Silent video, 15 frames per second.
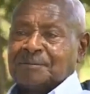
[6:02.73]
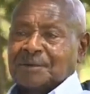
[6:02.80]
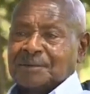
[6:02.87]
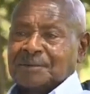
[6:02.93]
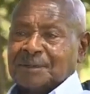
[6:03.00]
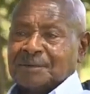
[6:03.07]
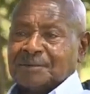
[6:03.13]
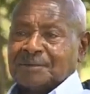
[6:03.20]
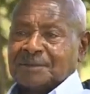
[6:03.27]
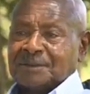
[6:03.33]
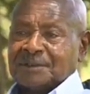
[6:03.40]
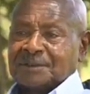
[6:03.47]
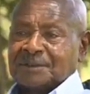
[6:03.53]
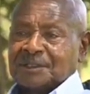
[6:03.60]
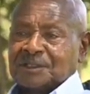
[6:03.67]
problem
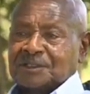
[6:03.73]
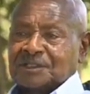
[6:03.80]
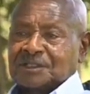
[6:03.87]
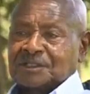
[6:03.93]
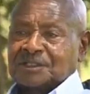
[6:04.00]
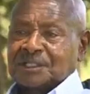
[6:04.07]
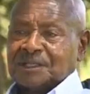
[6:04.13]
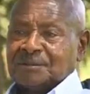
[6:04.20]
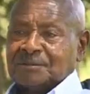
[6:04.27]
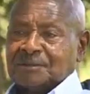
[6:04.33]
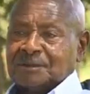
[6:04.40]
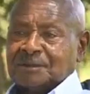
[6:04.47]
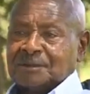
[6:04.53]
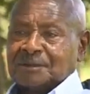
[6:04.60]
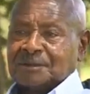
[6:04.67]
is that
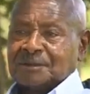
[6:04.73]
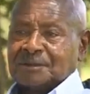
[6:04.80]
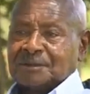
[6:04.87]
some